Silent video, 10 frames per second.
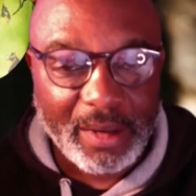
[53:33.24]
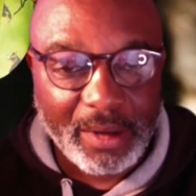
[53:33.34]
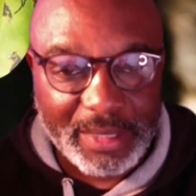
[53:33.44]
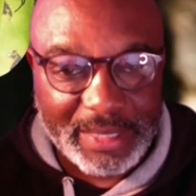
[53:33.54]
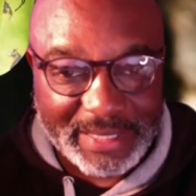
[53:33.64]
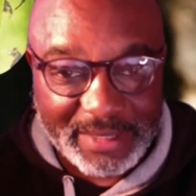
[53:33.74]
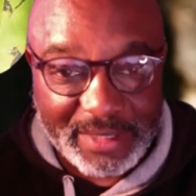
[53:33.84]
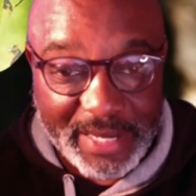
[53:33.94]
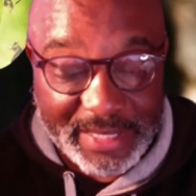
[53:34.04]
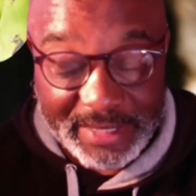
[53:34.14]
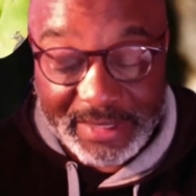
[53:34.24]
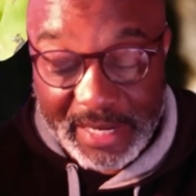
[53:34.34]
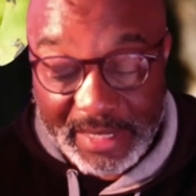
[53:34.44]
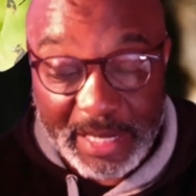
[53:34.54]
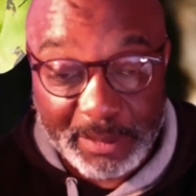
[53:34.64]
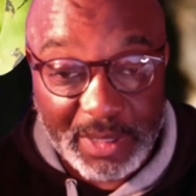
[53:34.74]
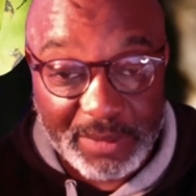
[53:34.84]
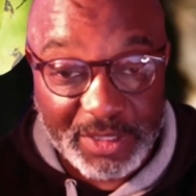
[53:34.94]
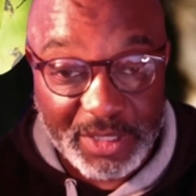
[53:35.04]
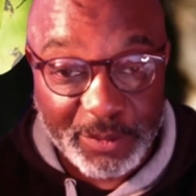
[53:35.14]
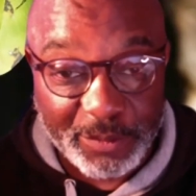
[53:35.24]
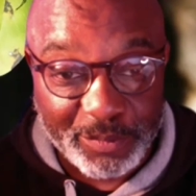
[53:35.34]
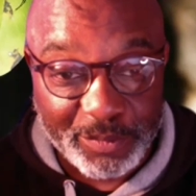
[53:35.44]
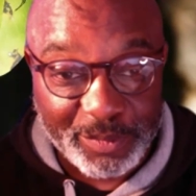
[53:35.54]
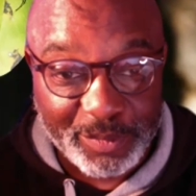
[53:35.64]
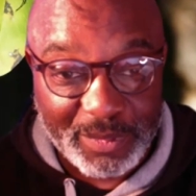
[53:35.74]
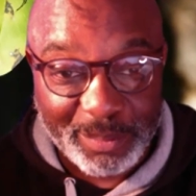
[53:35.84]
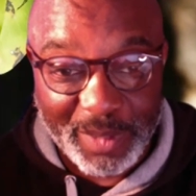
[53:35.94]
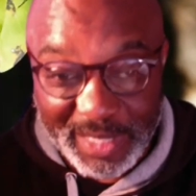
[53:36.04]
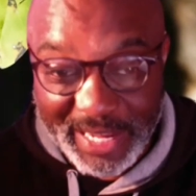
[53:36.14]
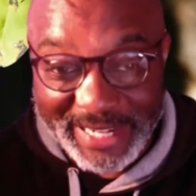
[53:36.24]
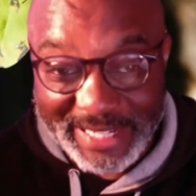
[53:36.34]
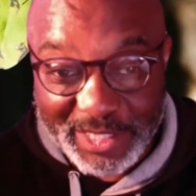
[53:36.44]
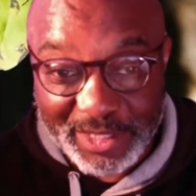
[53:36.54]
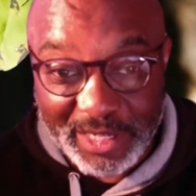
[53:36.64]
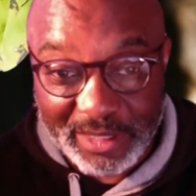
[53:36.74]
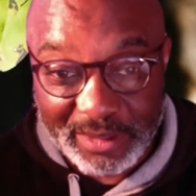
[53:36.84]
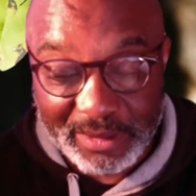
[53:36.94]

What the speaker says: are there any insects named after you? McAlister.